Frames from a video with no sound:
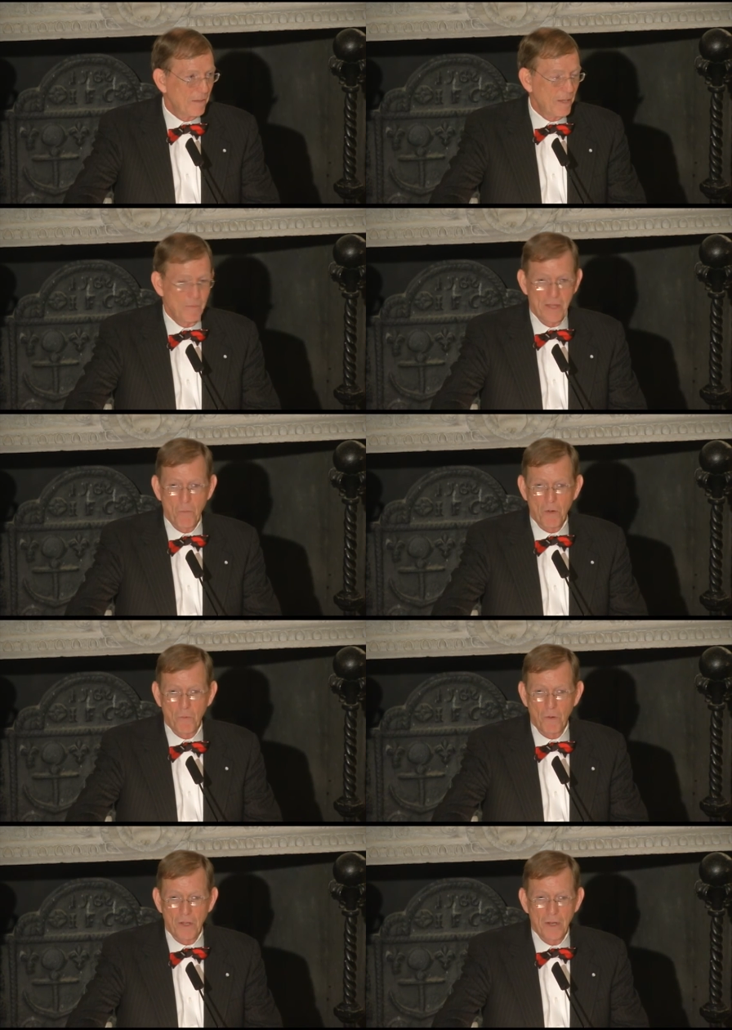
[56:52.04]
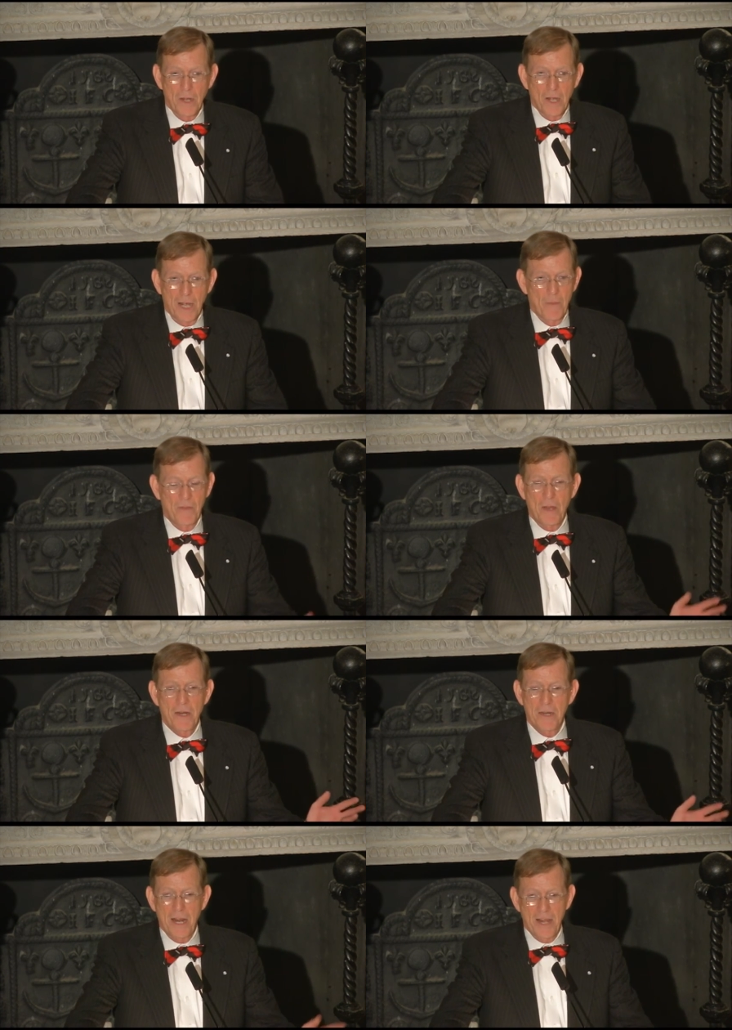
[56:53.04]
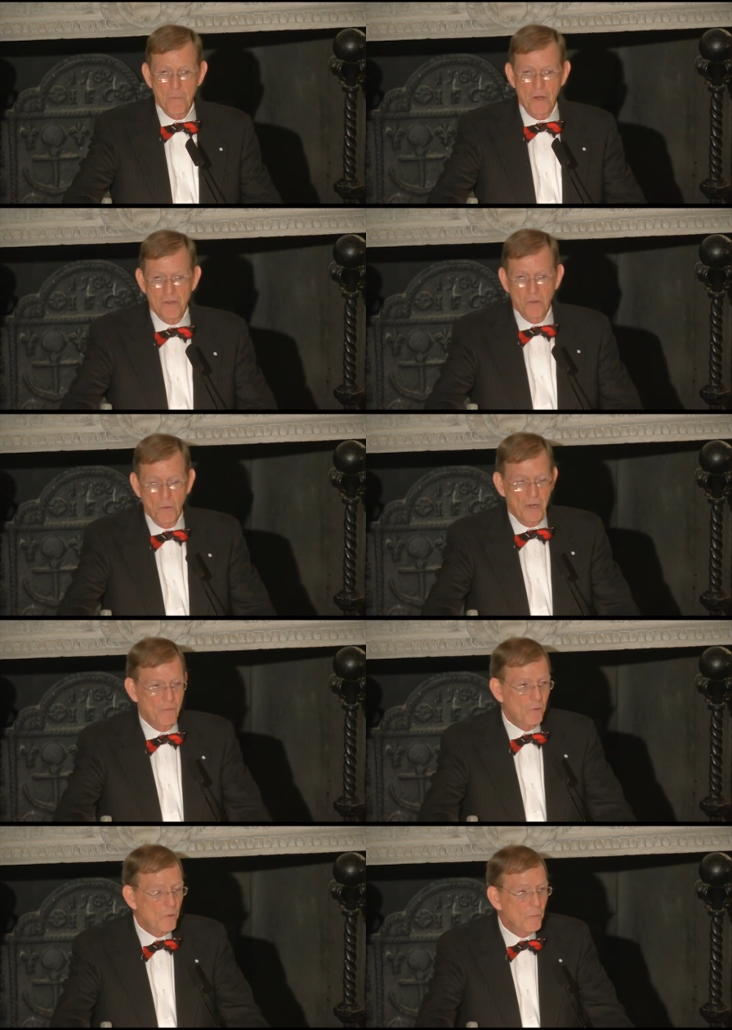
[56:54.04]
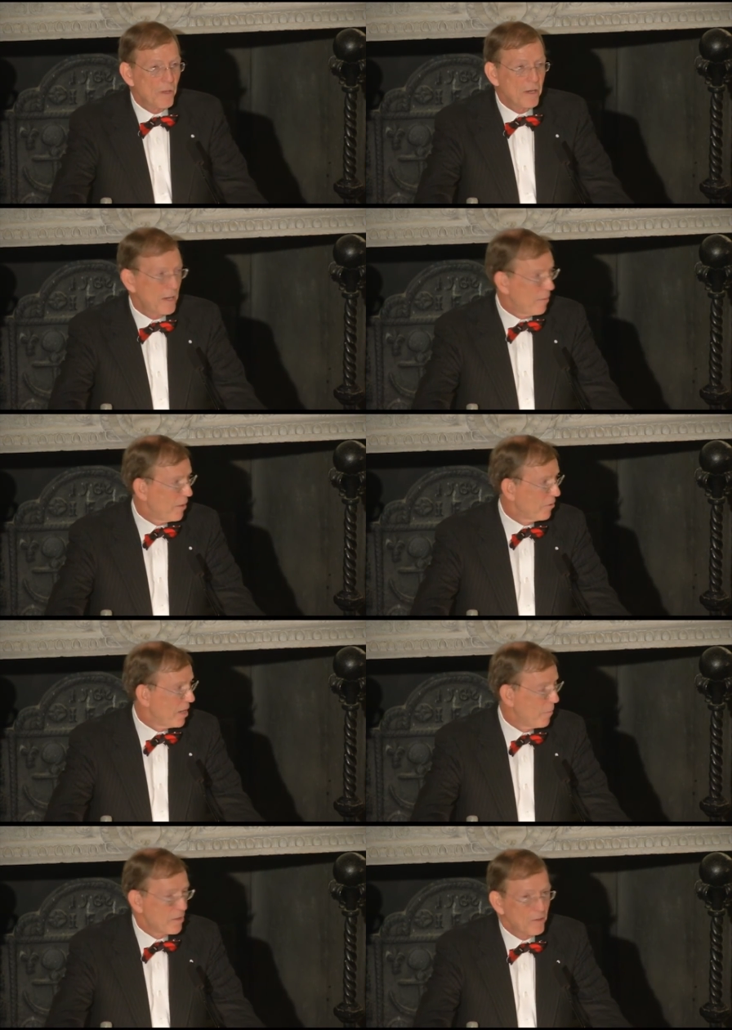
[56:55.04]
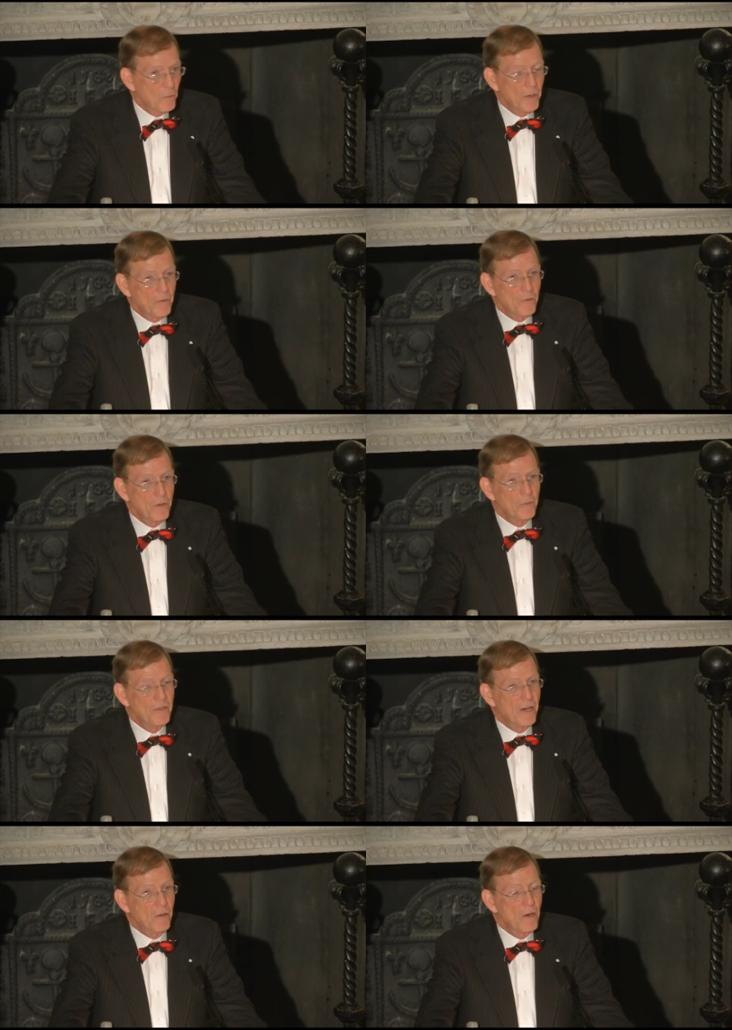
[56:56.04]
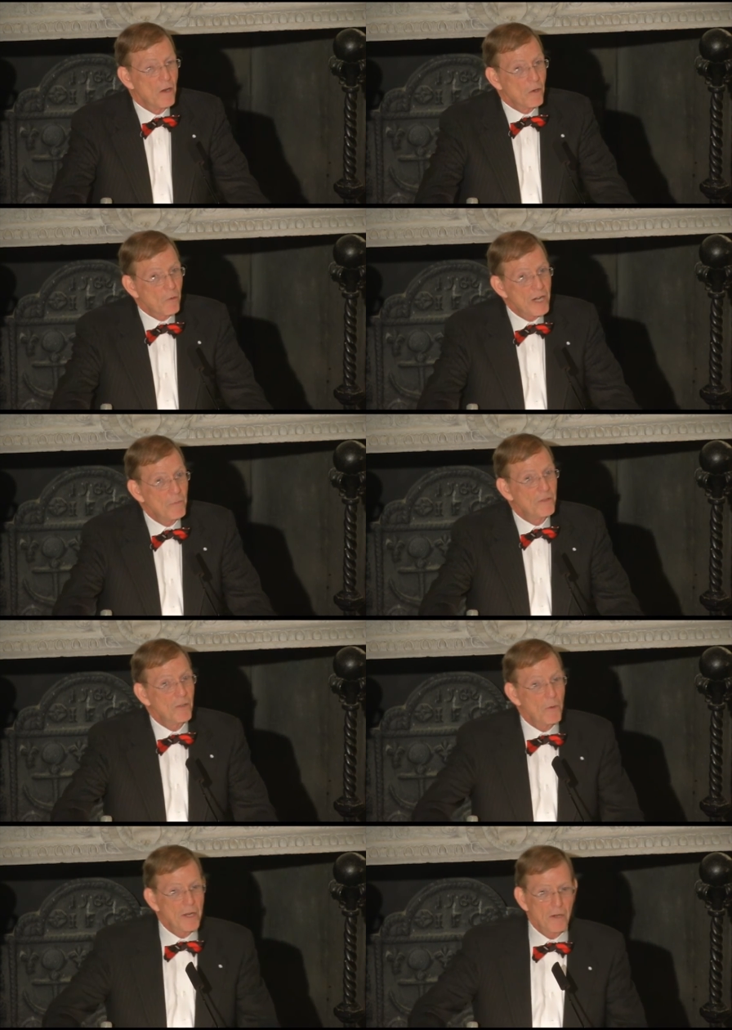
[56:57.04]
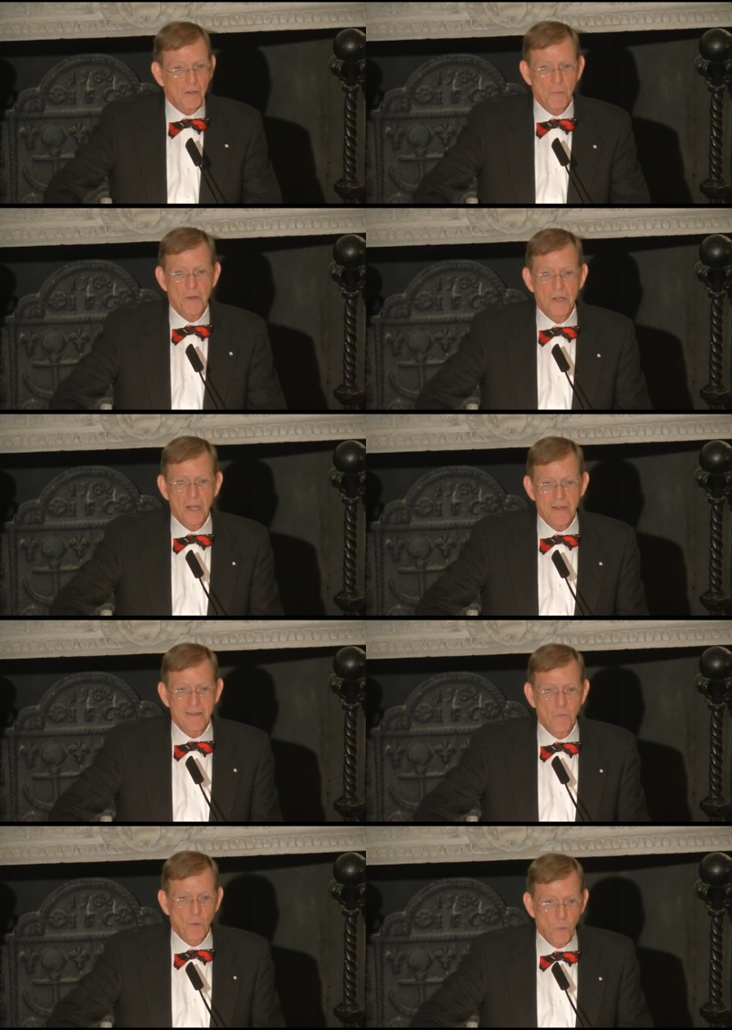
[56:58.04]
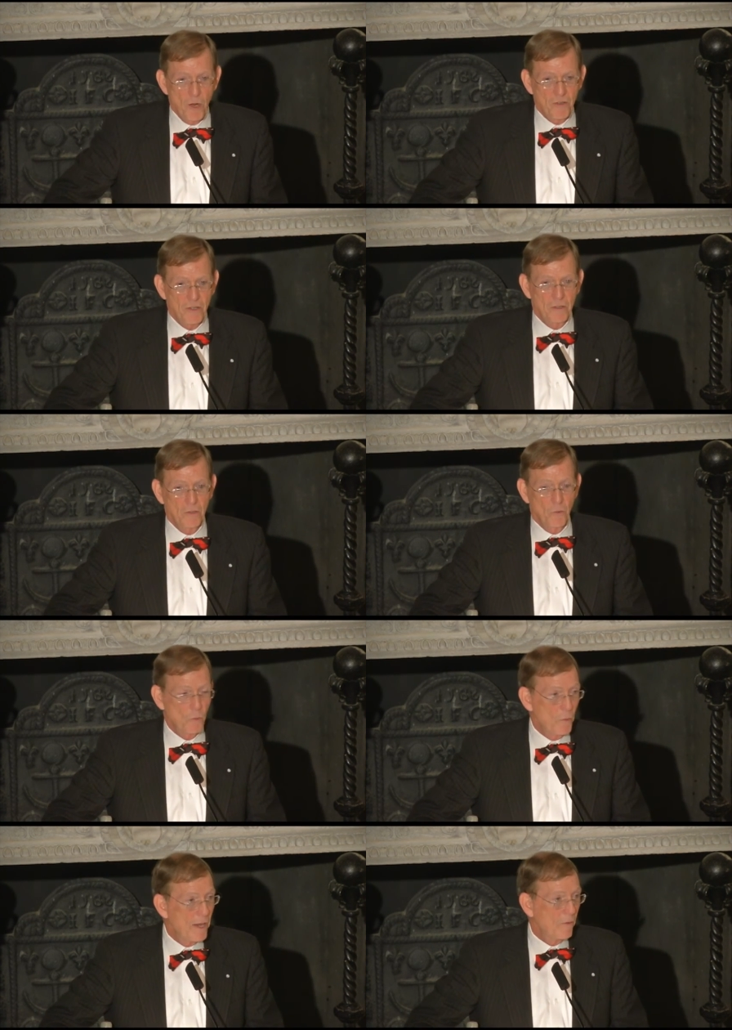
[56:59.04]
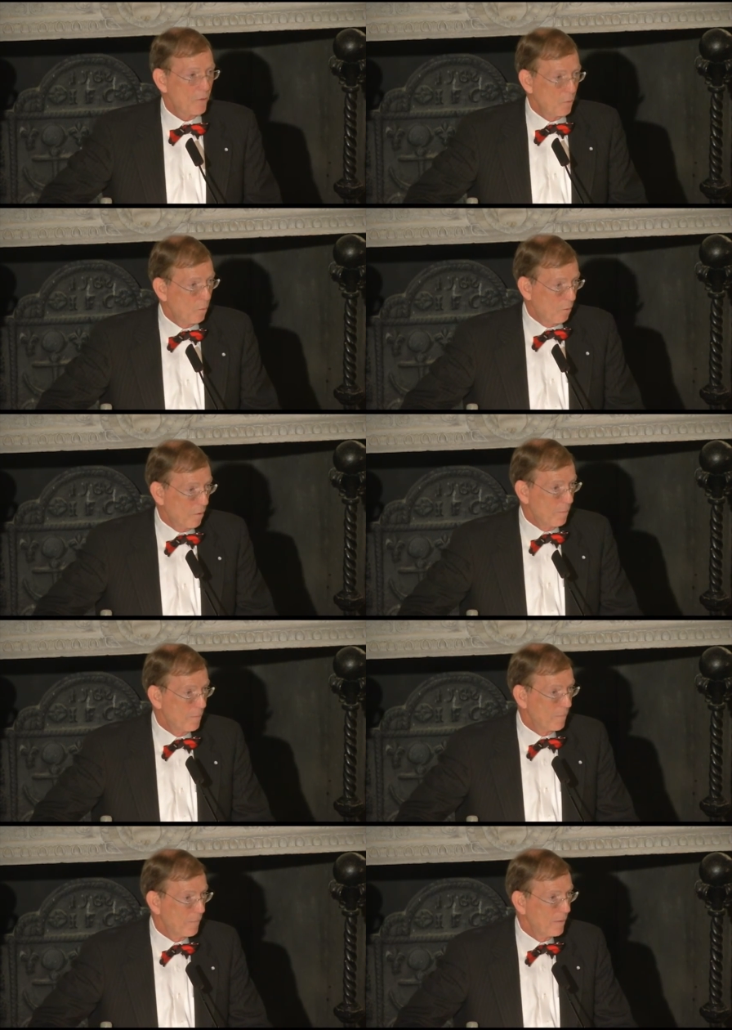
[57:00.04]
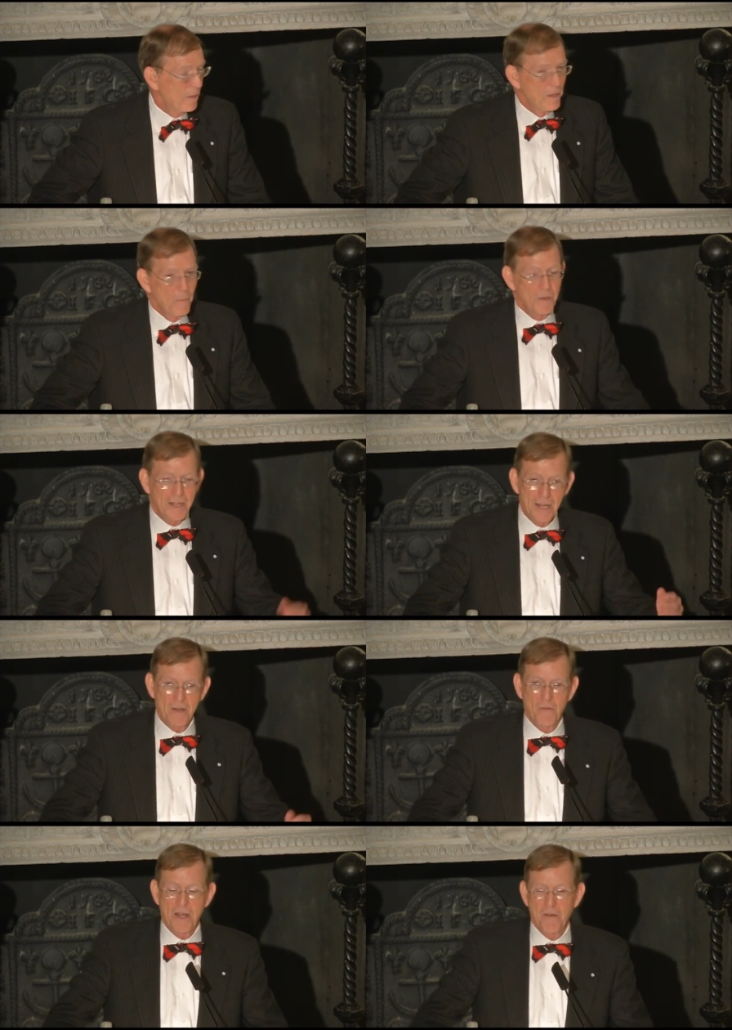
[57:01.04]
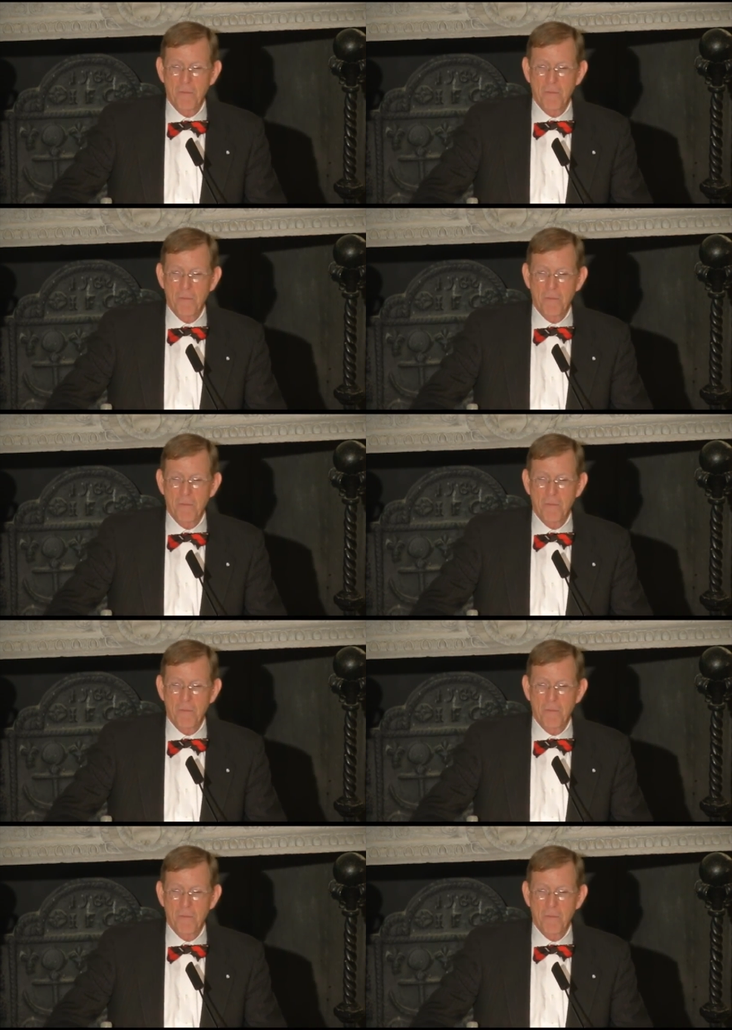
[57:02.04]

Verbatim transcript: And they weren't really, I mean, they didn't have much in the way of troops. They didn't have, there was not much in the way of troops. Now, Greene was in regular communication with Washington throughout the war. But again, you've got to